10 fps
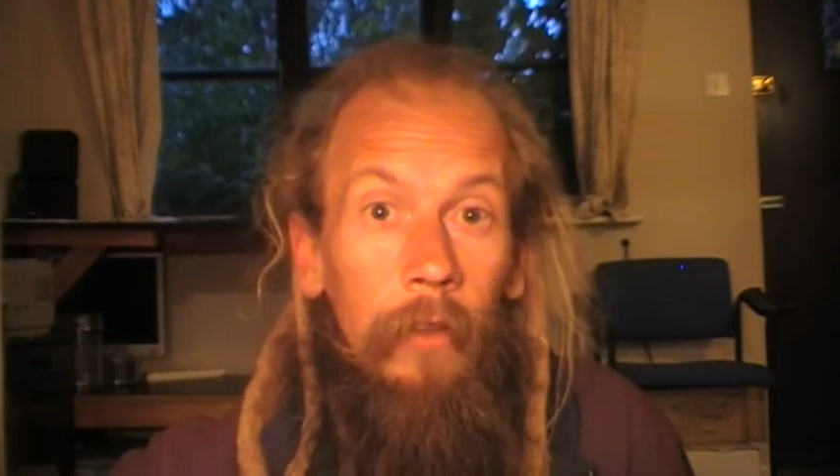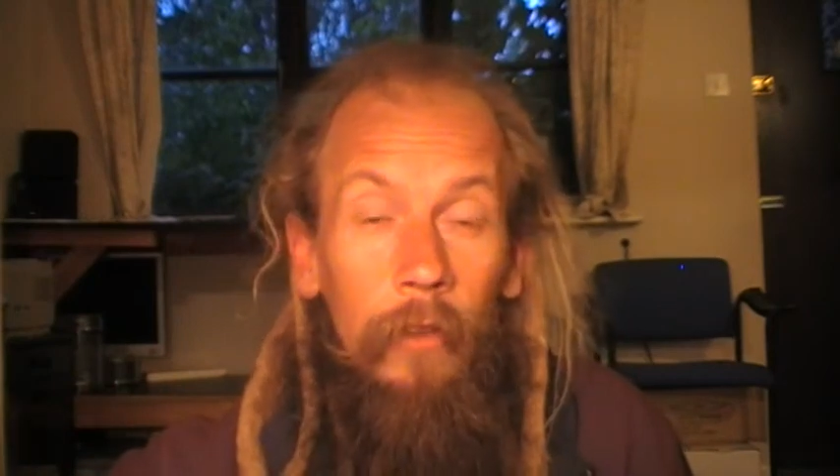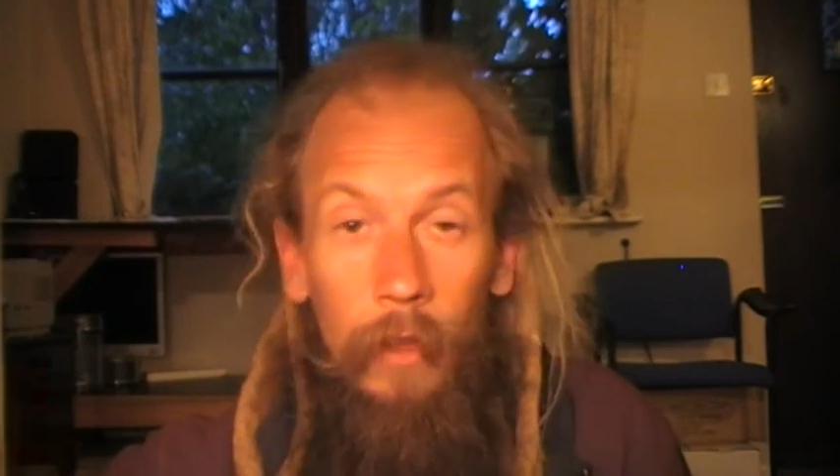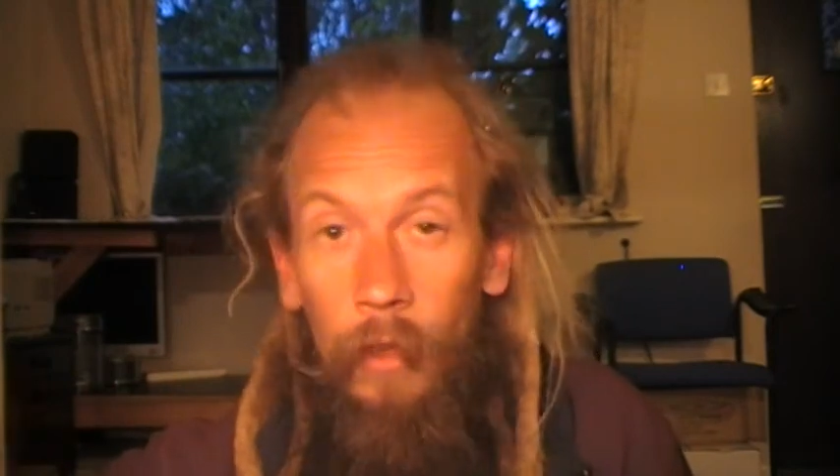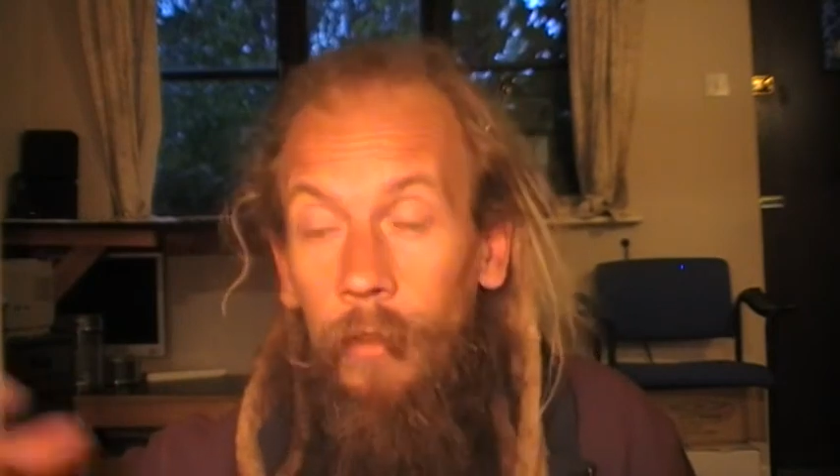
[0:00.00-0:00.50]

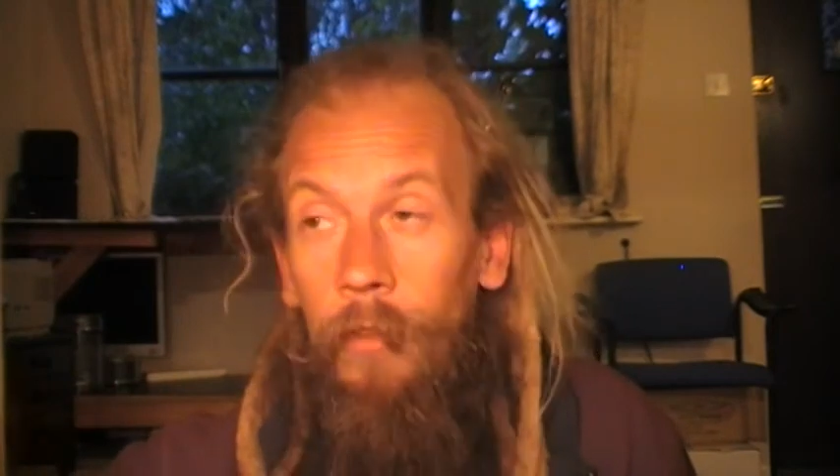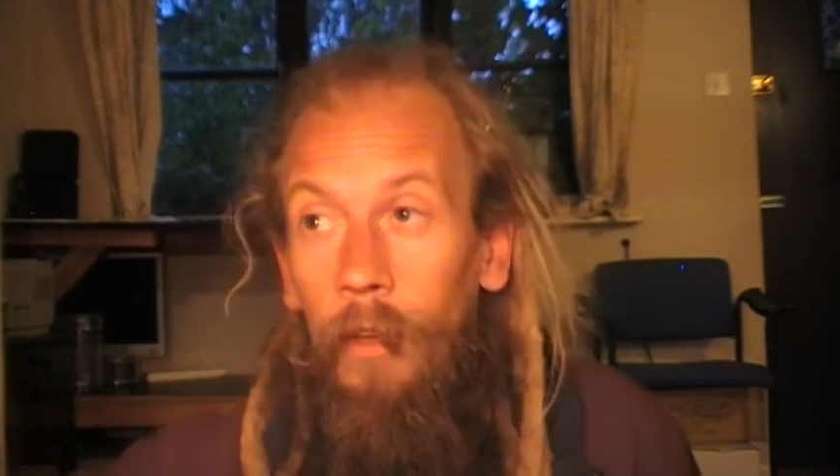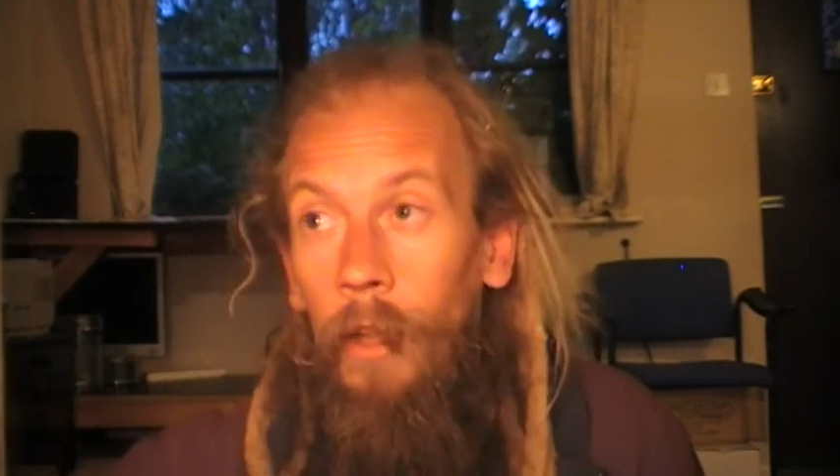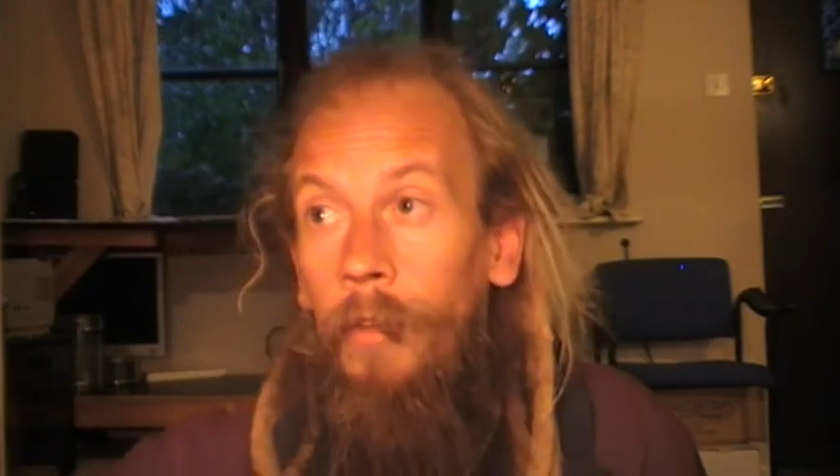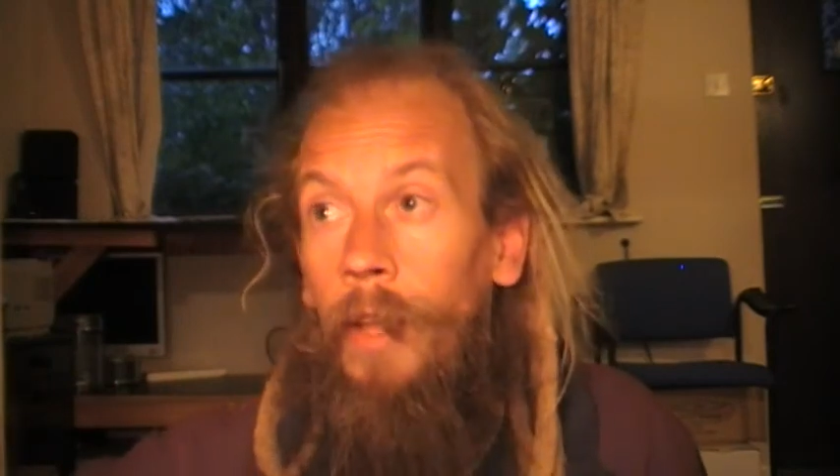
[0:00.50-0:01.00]
so they don't
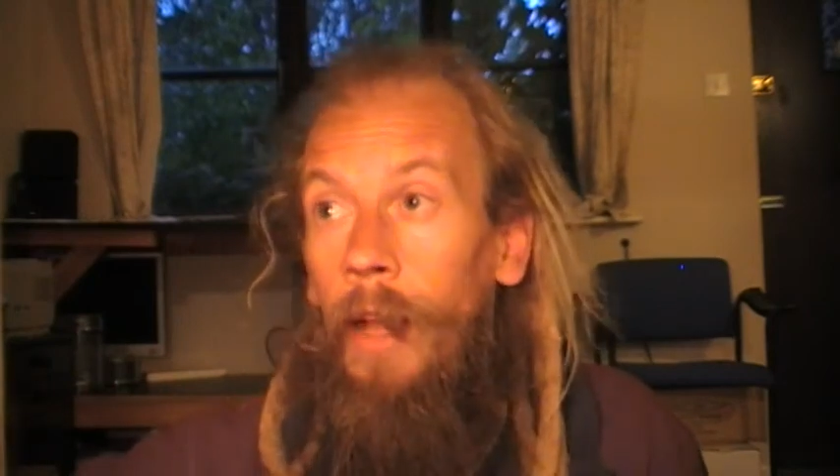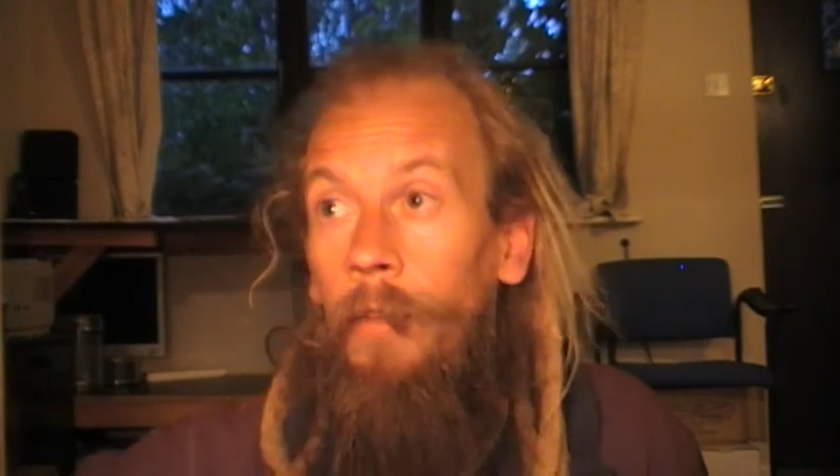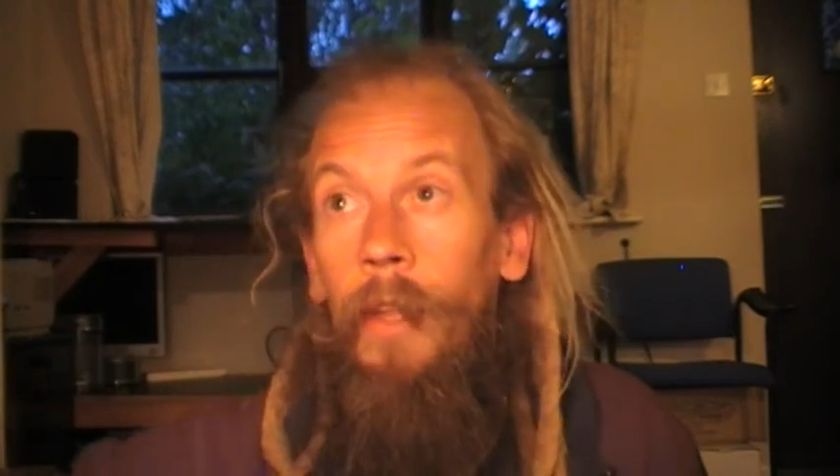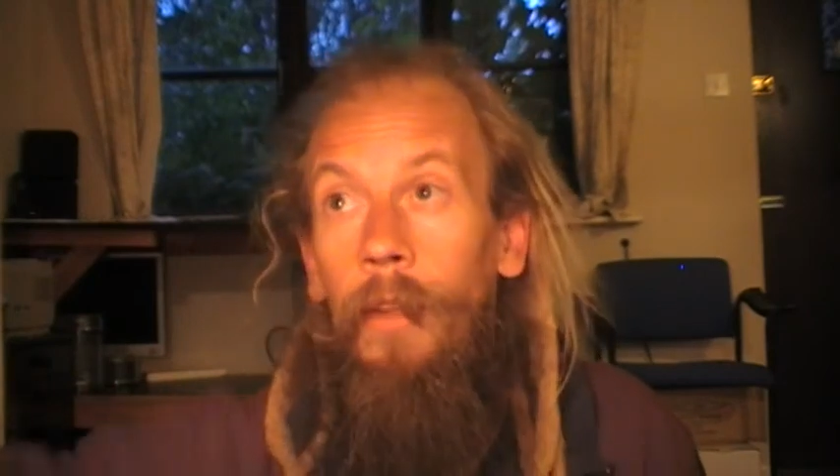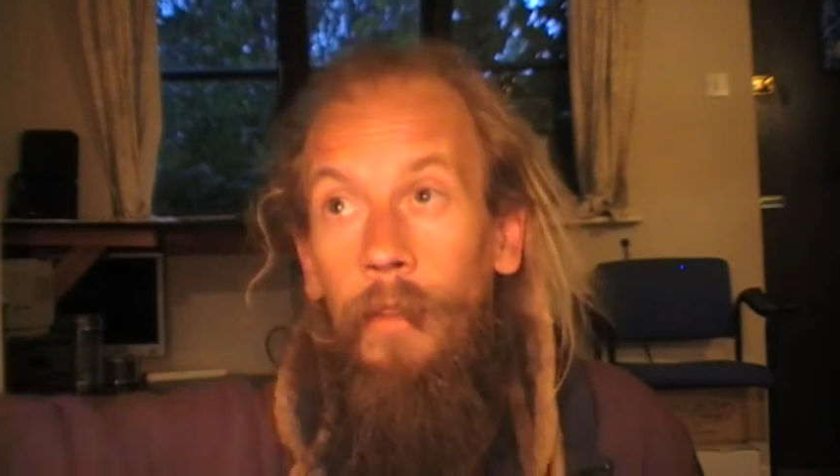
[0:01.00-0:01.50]
slow
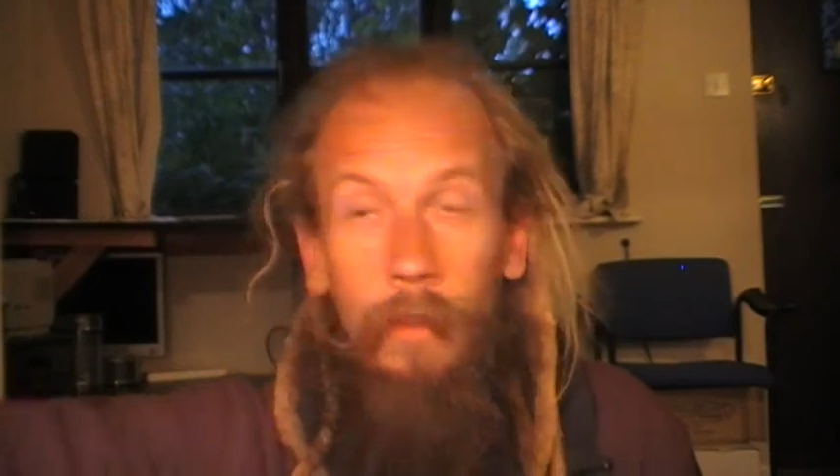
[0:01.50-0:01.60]
down,